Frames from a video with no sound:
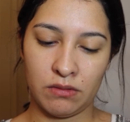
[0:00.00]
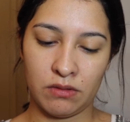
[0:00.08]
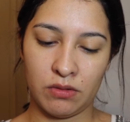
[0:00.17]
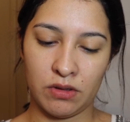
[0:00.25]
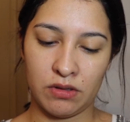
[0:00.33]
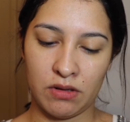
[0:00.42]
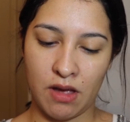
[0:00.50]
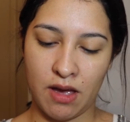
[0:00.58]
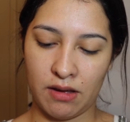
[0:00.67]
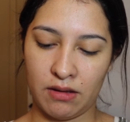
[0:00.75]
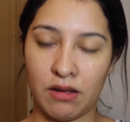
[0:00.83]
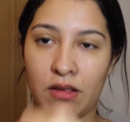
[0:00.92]
Swatch
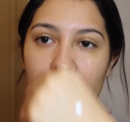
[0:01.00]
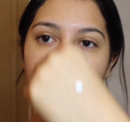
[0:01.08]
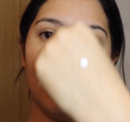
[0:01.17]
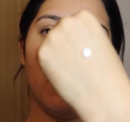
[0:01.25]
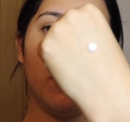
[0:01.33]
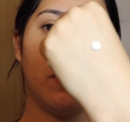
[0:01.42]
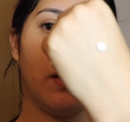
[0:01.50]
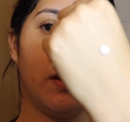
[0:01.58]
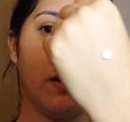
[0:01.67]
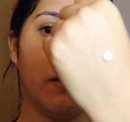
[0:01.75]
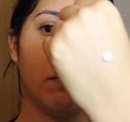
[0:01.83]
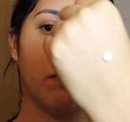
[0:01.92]
that. That's all you
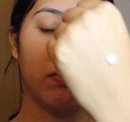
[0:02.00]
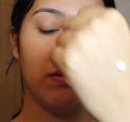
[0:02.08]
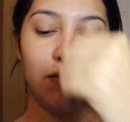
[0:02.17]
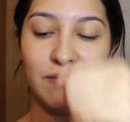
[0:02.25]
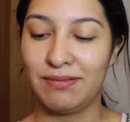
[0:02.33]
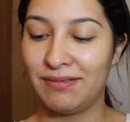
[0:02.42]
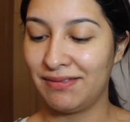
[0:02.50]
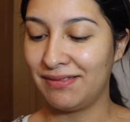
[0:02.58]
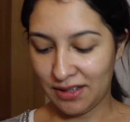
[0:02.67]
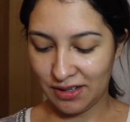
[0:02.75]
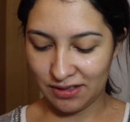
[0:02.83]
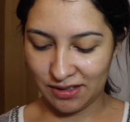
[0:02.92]
need.
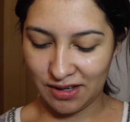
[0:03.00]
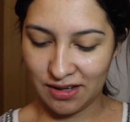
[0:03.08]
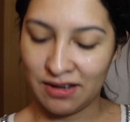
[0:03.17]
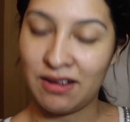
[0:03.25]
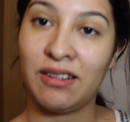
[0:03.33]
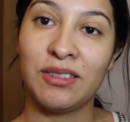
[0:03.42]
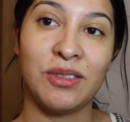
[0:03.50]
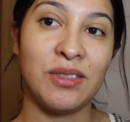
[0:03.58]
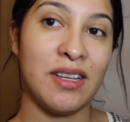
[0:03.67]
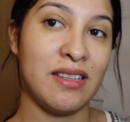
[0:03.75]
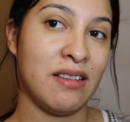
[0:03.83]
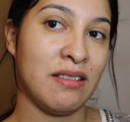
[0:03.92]
Seriously, and it also
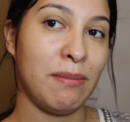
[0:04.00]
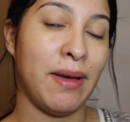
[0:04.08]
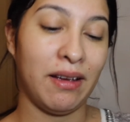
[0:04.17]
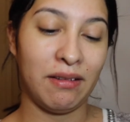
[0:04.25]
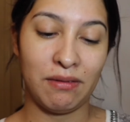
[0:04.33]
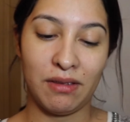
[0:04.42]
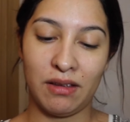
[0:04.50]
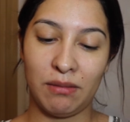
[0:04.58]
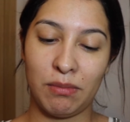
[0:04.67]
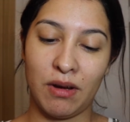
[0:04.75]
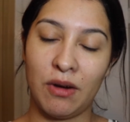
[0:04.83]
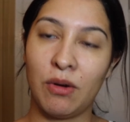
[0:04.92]
says on the back of
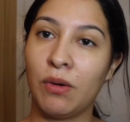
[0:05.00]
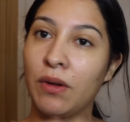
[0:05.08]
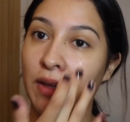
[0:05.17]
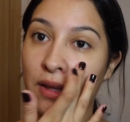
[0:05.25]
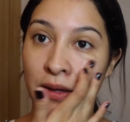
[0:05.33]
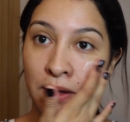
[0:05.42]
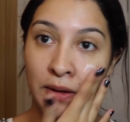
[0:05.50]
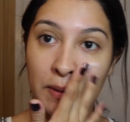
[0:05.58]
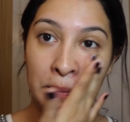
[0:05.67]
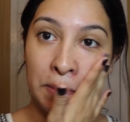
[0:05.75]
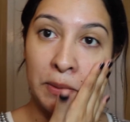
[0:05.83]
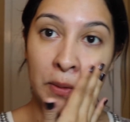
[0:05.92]
the bottle,
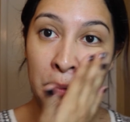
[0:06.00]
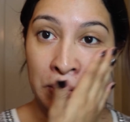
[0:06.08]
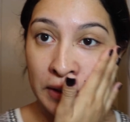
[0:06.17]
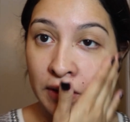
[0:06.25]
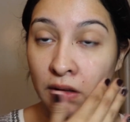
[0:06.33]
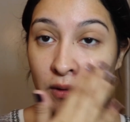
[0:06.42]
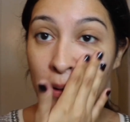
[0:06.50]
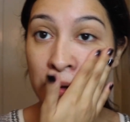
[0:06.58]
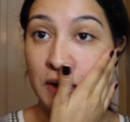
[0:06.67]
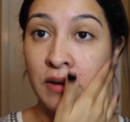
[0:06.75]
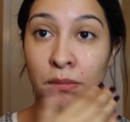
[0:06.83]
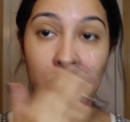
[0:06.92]
and you don't need a
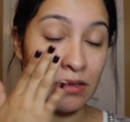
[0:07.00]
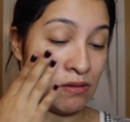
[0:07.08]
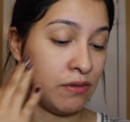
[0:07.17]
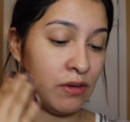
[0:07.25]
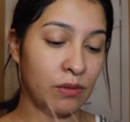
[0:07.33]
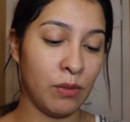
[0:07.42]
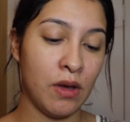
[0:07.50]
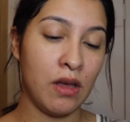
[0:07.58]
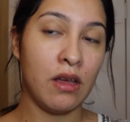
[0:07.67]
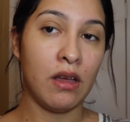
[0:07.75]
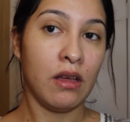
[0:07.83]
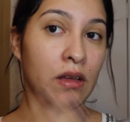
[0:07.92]
lot, because if you
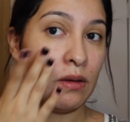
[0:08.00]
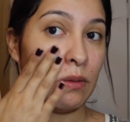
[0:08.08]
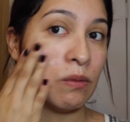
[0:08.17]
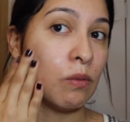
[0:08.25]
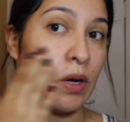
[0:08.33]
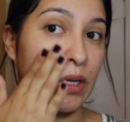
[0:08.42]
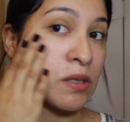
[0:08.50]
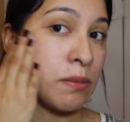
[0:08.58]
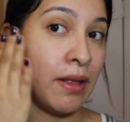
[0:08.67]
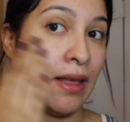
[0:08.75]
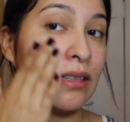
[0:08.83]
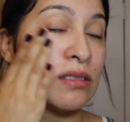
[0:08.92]
watched
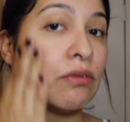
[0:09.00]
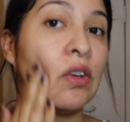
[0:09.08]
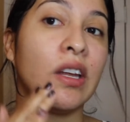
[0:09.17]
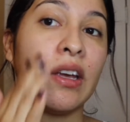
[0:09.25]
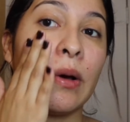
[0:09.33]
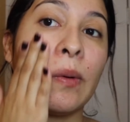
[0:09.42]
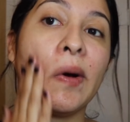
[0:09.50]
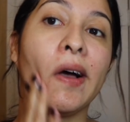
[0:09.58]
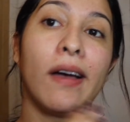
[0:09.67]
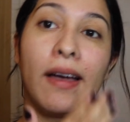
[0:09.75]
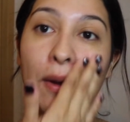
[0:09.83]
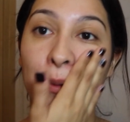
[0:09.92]
my last video,
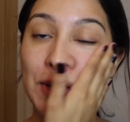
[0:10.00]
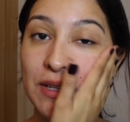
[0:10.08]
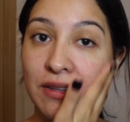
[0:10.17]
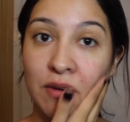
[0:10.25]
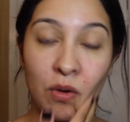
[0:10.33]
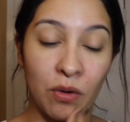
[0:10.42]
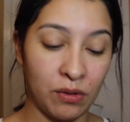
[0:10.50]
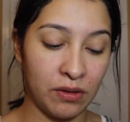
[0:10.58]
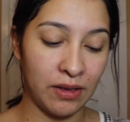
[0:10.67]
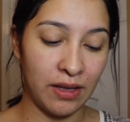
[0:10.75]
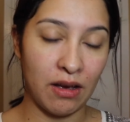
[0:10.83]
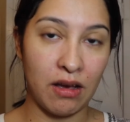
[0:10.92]
I was an
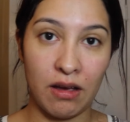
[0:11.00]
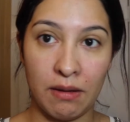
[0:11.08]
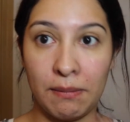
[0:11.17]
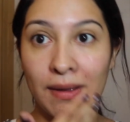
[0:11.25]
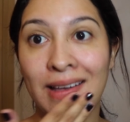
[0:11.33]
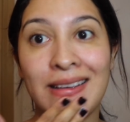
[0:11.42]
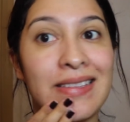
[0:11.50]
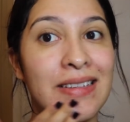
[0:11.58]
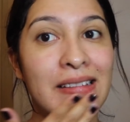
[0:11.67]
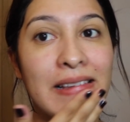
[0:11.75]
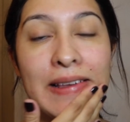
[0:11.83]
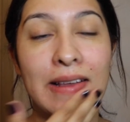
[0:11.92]
oily hot mess.